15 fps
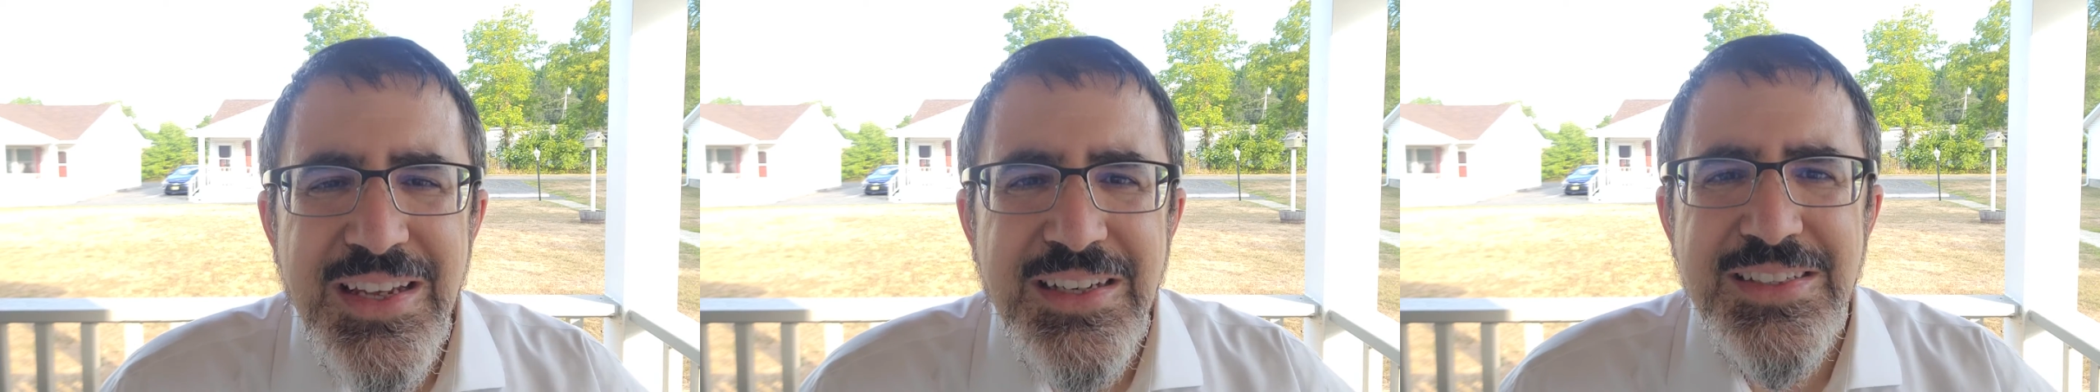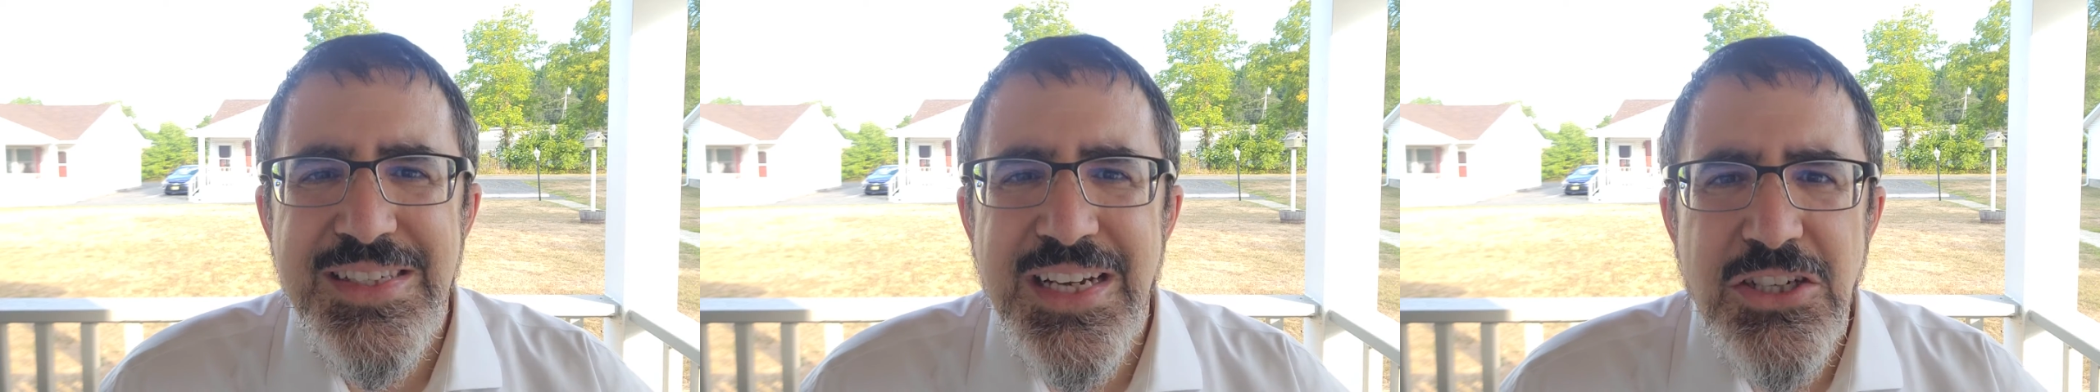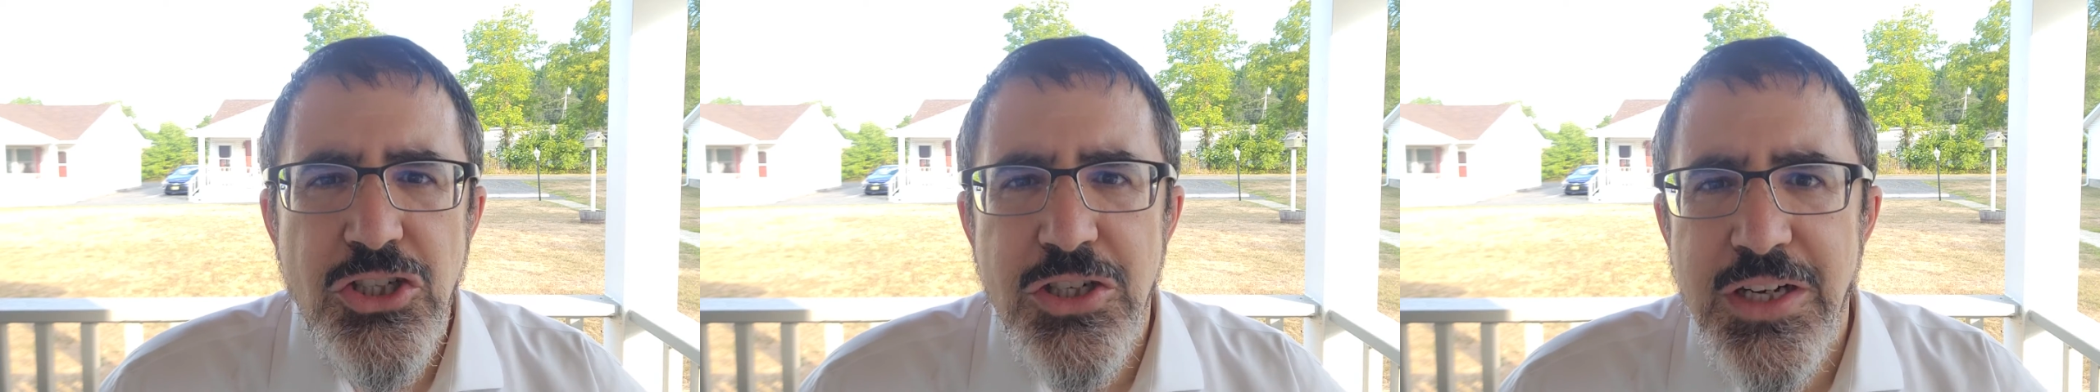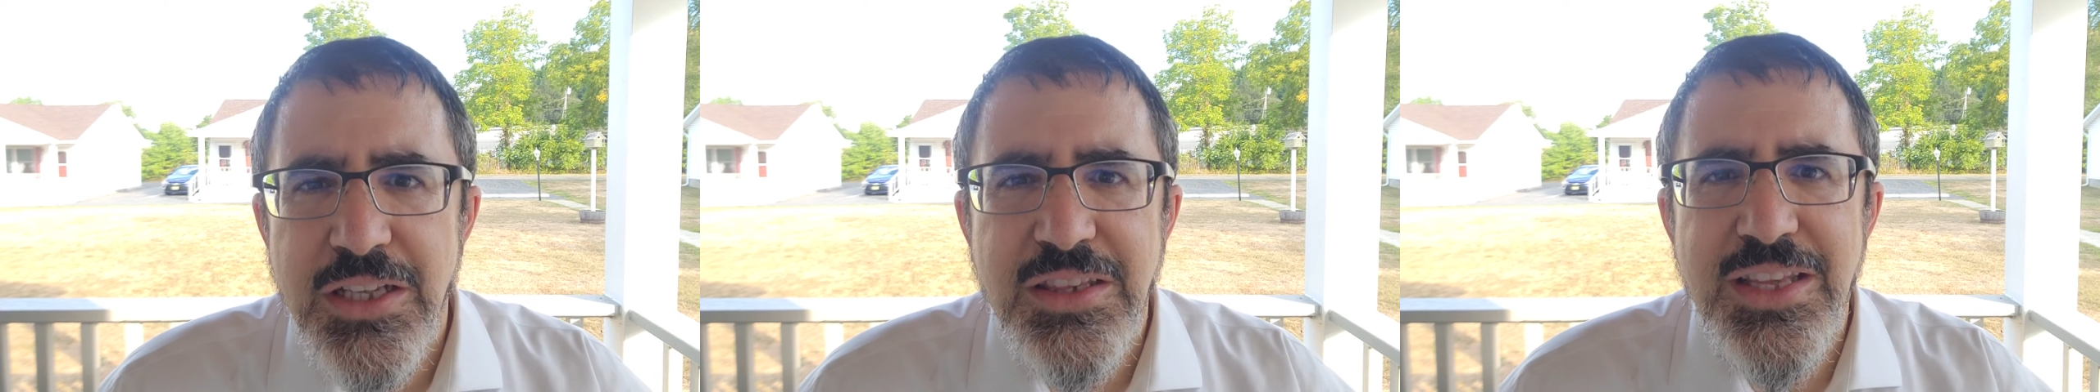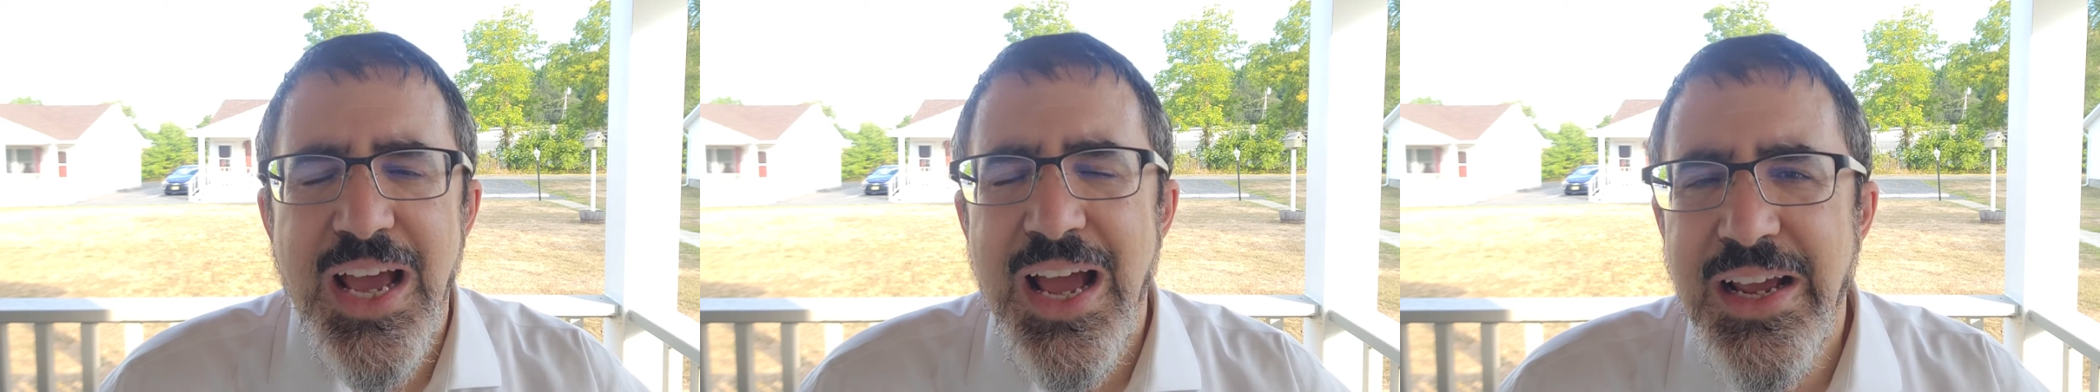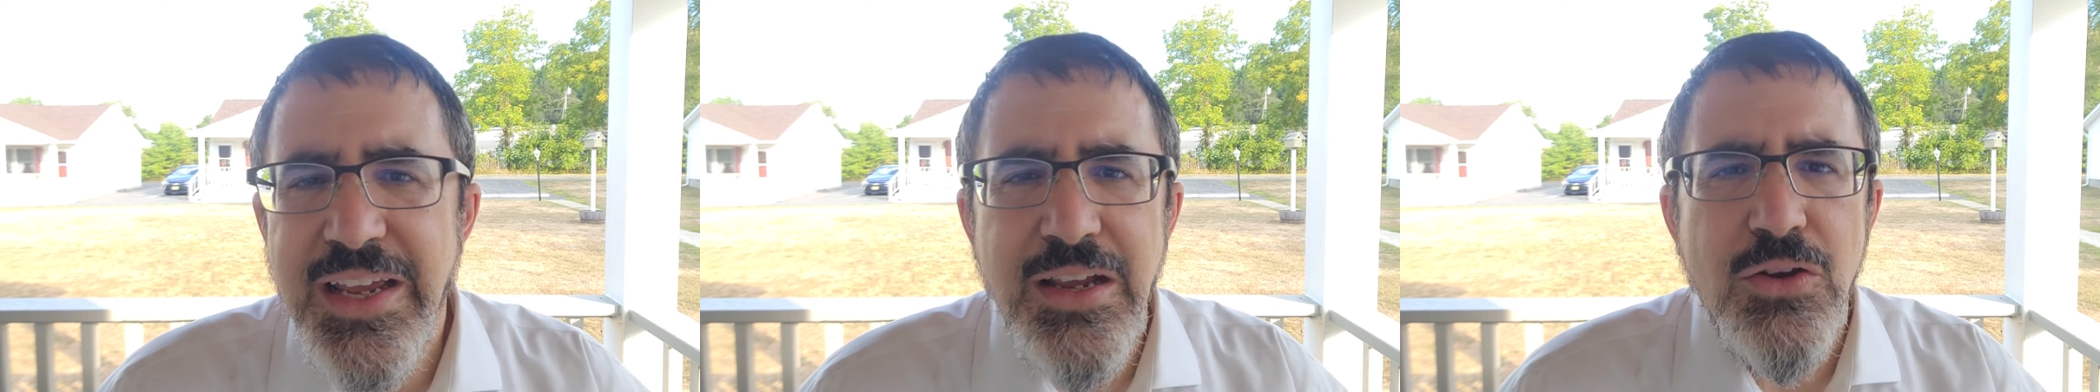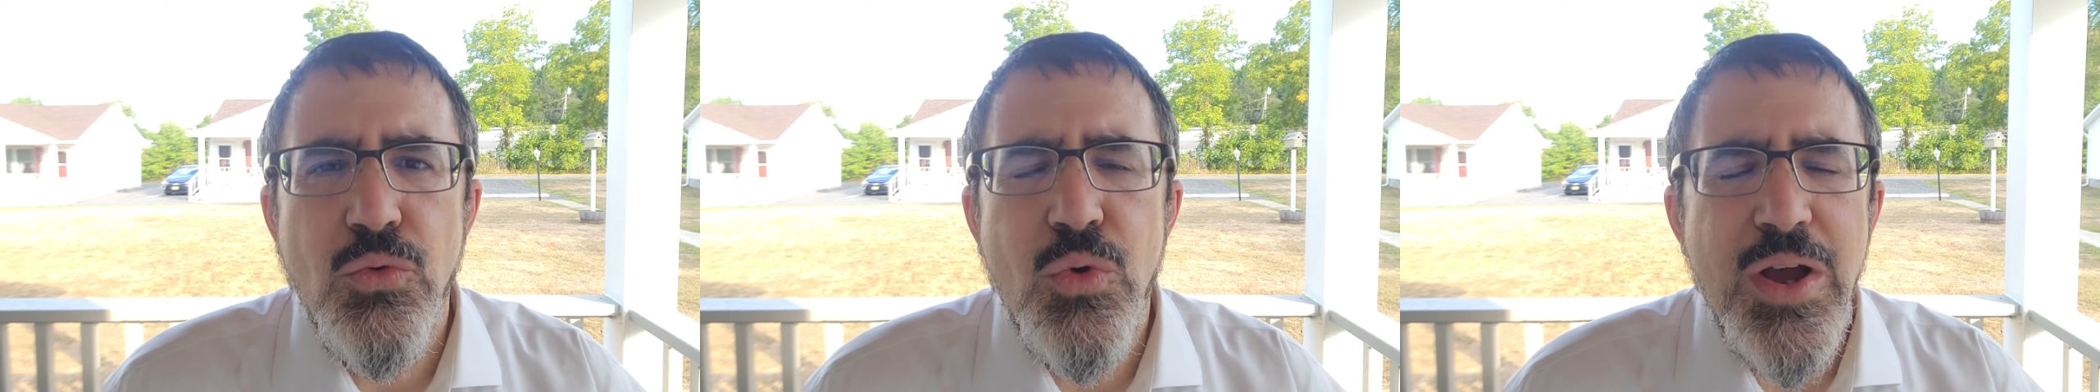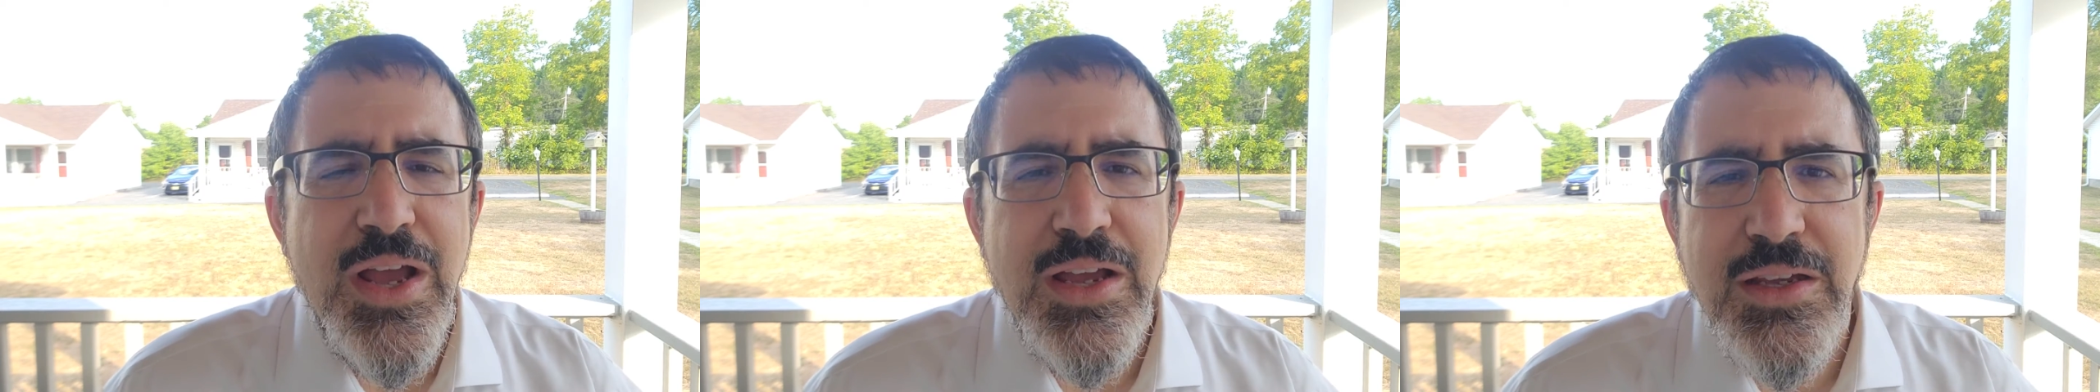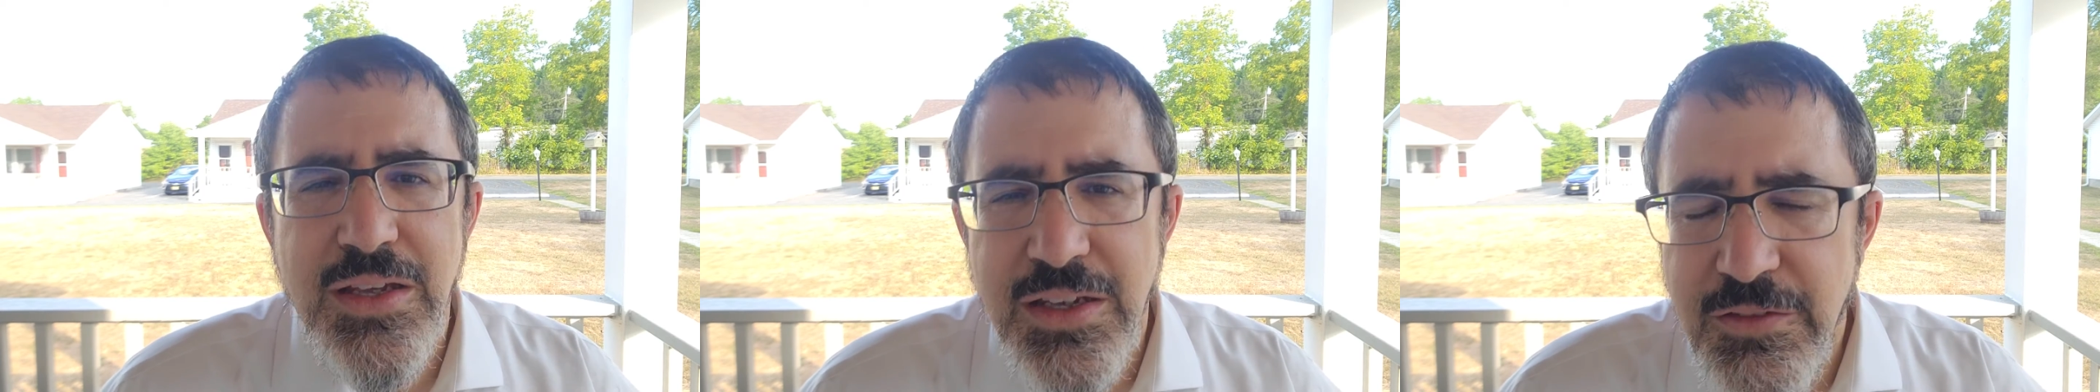in such an attacking way,